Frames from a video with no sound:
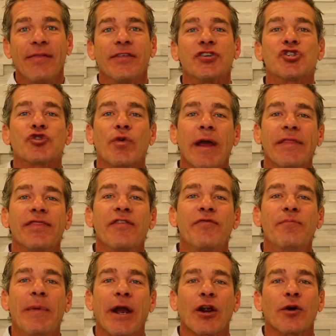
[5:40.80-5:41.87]
the strength
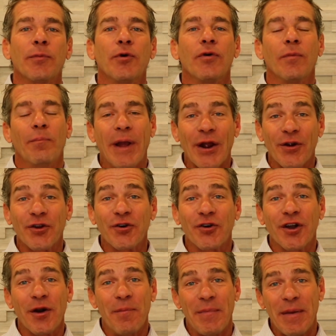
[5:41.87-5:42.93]
of marital
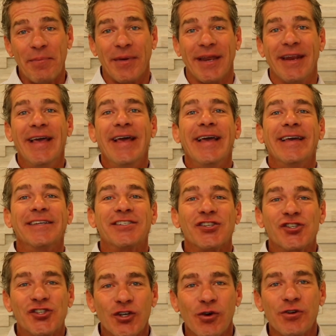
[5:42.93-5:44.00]
commitment is
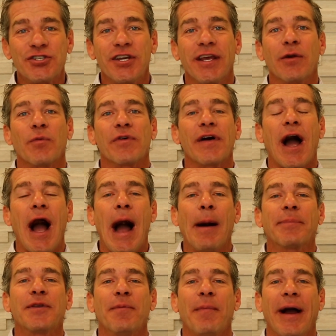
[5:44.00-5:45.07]
associated with
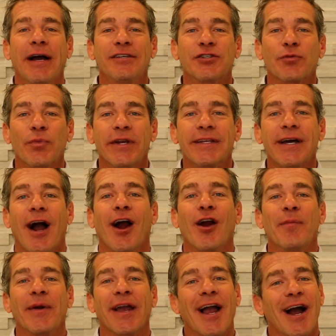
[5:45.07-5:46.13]
optimizing
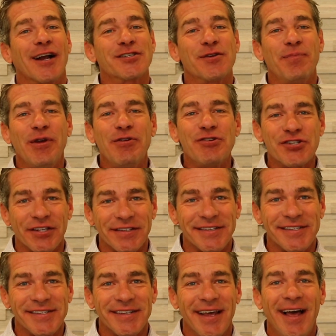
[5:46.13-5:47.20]
retirement
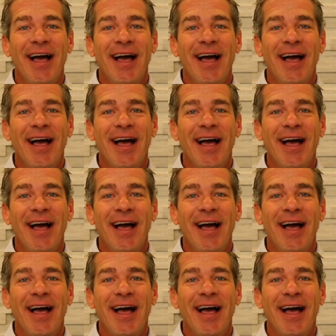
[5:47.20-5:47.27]
contributions.